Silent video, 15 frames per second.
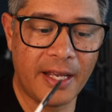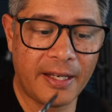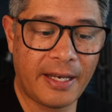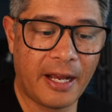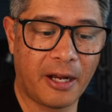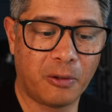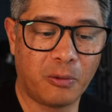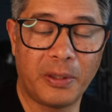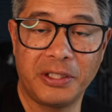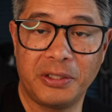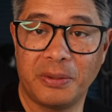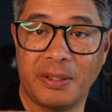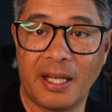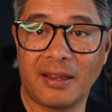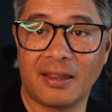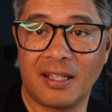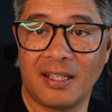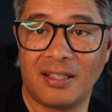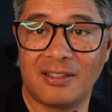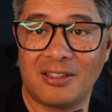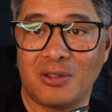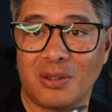Now, when you get
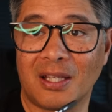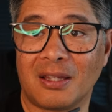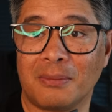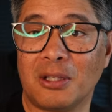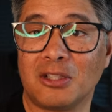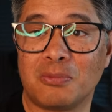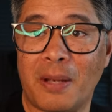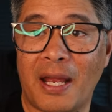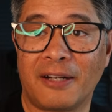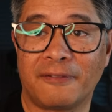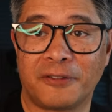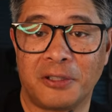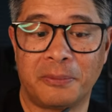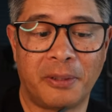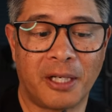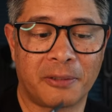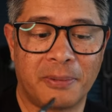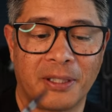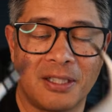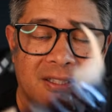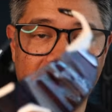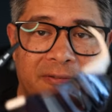these, you get the most bang for your buck
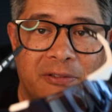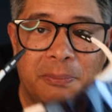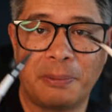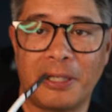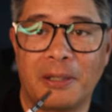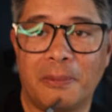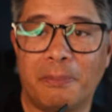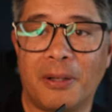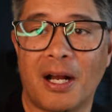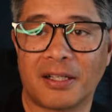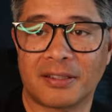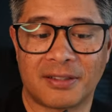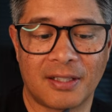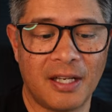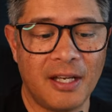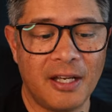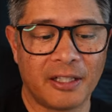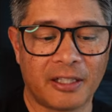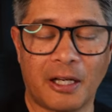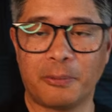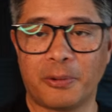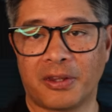because every pair of POCs
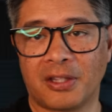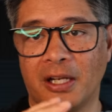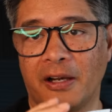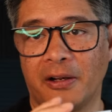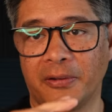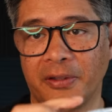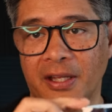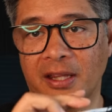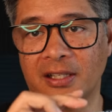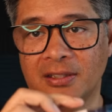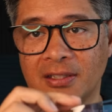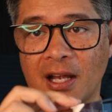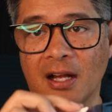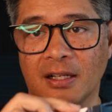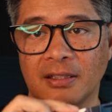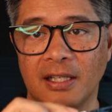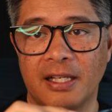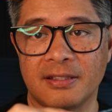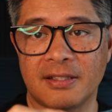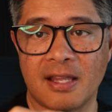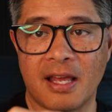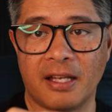come with not only the stock
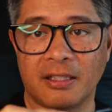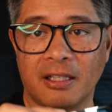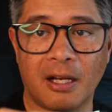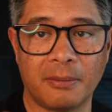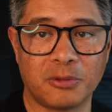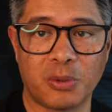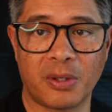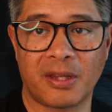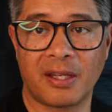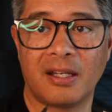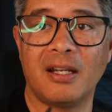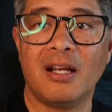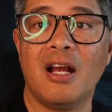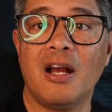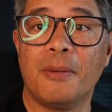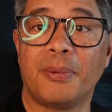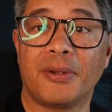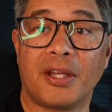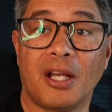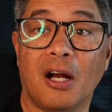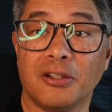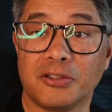lens that comes with it,
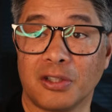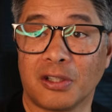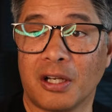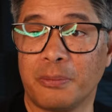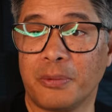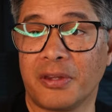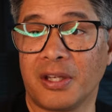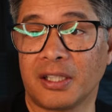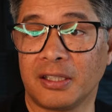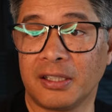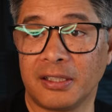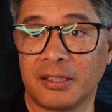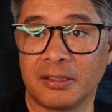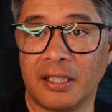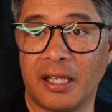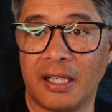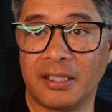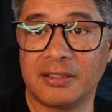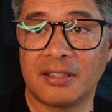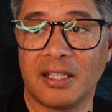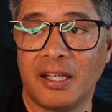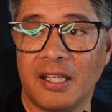but they also come with a clear
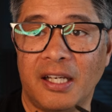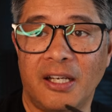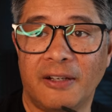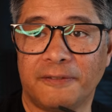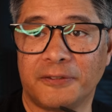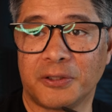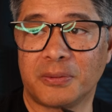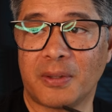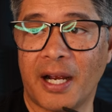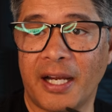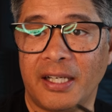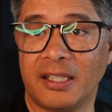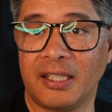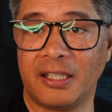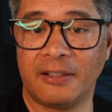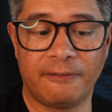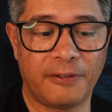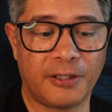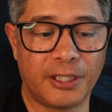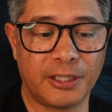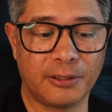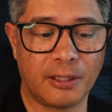lens if you're riding in
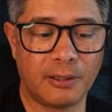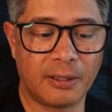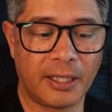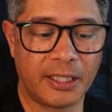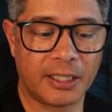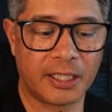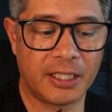very low light